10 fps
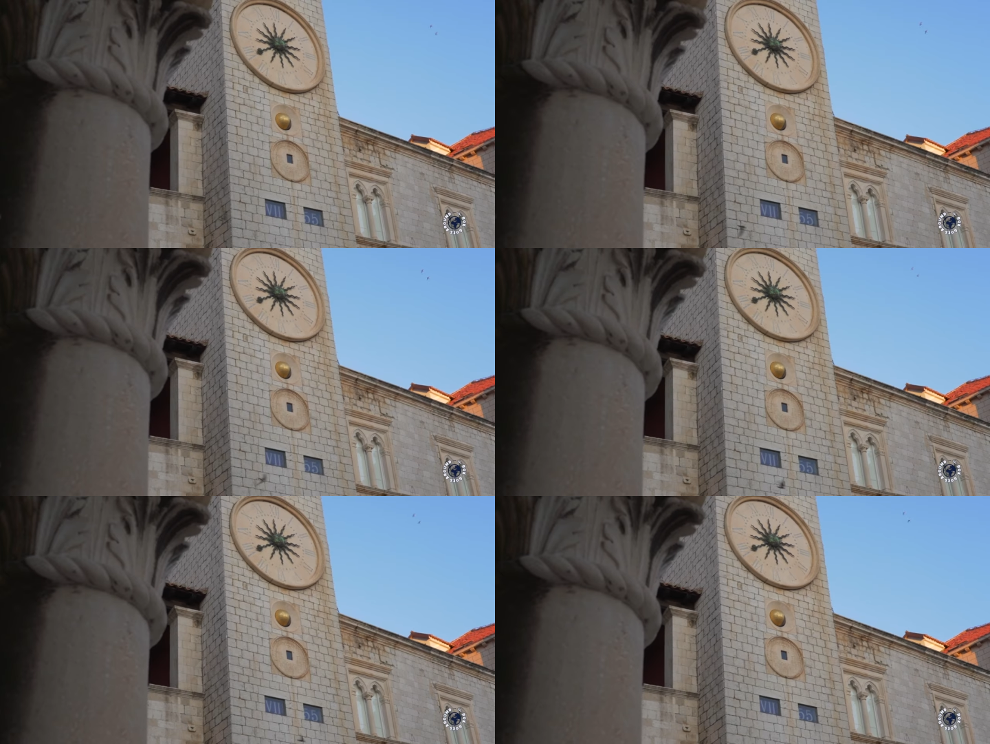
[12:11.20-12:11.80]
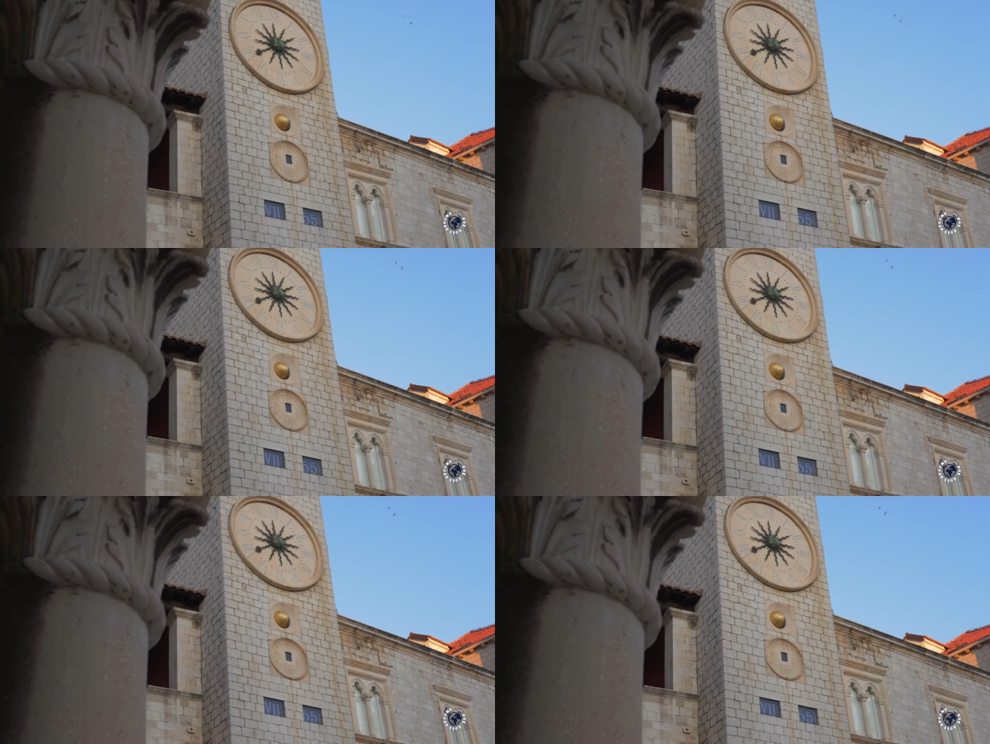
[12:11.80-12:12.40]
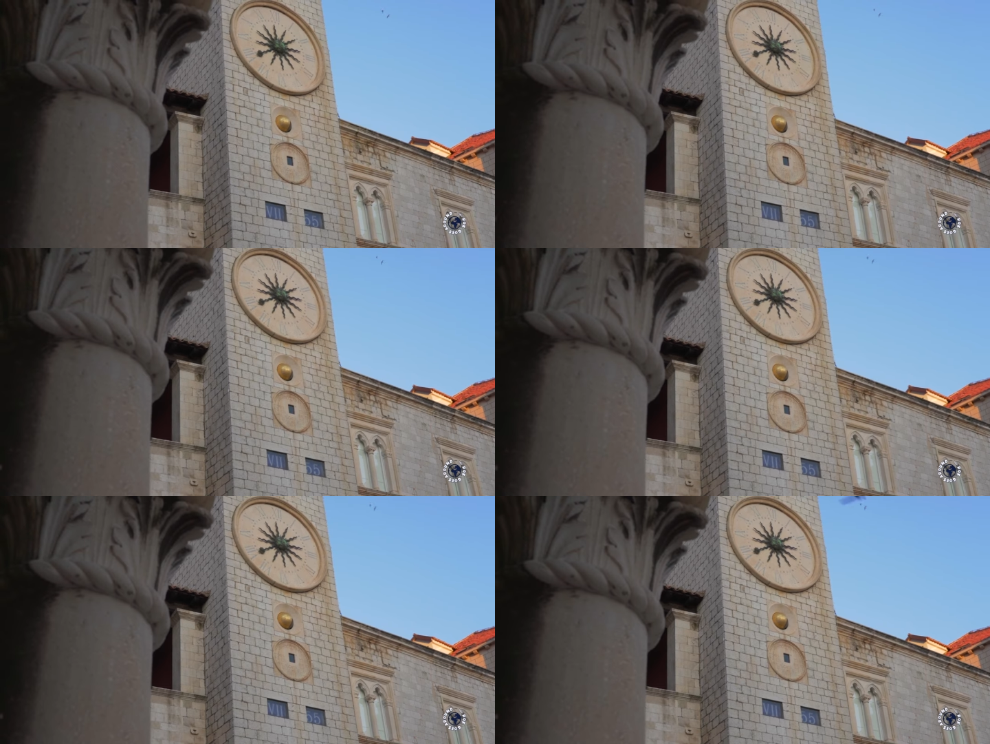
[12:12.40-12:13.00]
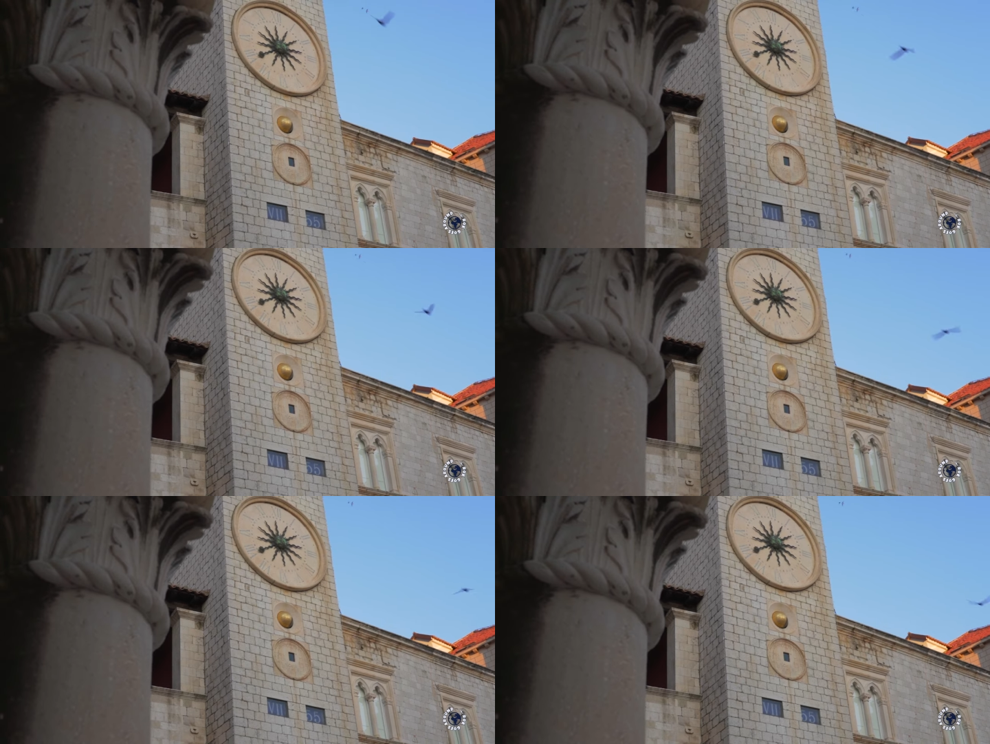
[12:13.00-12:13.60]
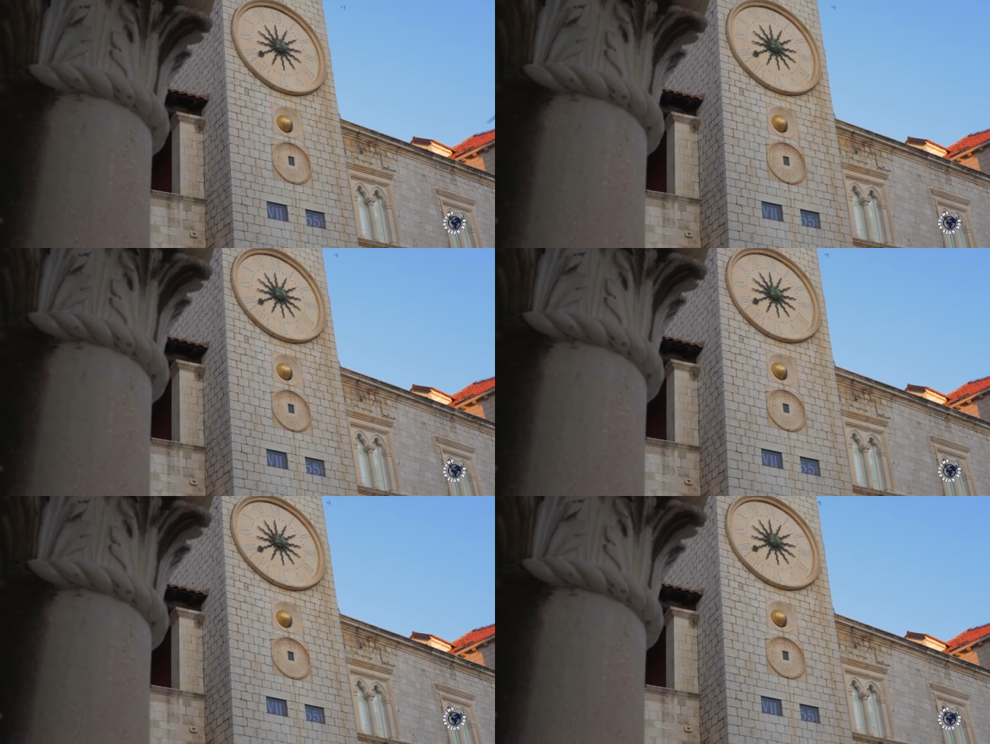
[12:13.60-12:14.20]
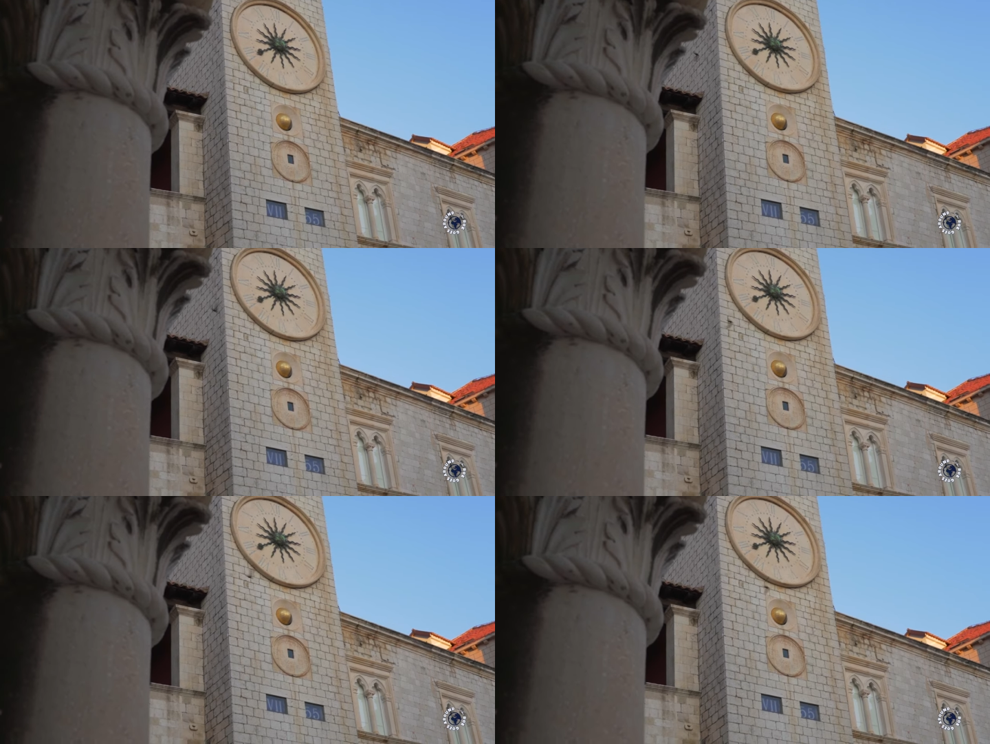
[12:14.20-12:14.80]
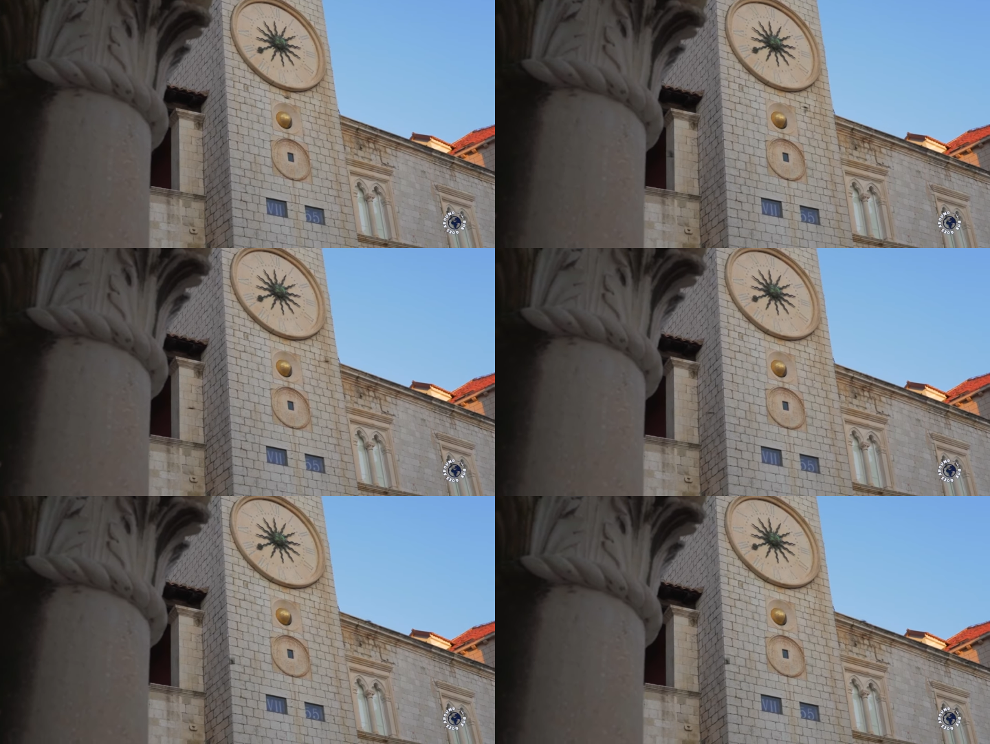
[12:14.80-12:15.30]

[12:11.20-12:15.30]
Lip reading: Nobody's mouth can be seen.